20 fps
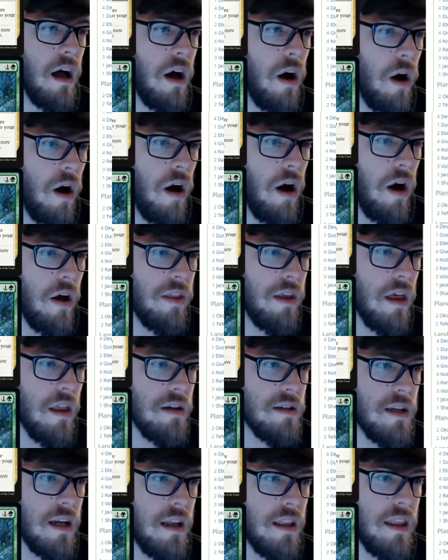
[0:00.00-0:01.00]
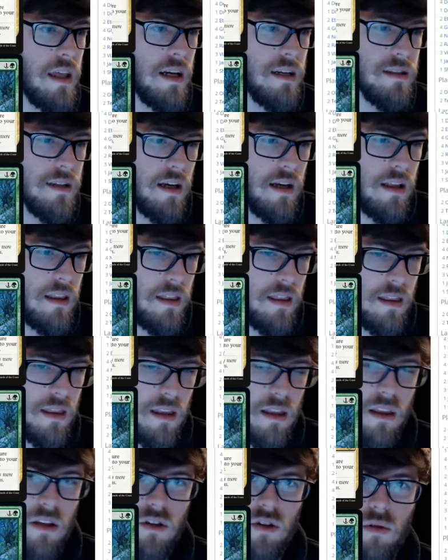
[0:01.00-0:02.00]
On the other side of things,
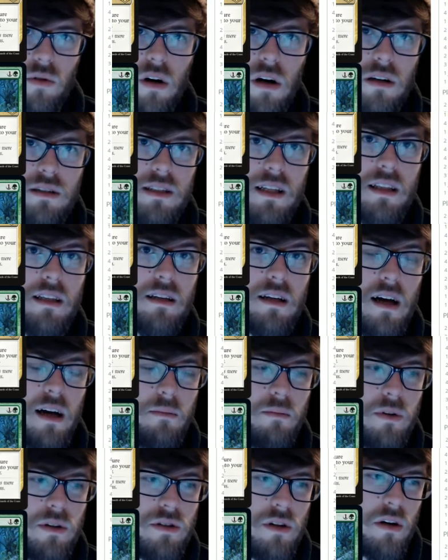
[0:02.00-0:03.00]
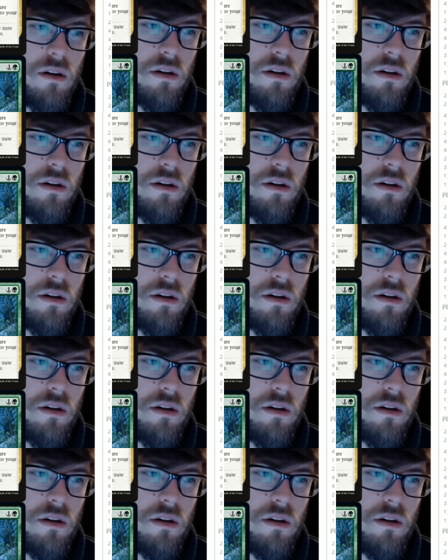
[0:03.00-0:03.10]
the 2 cards at the top, which are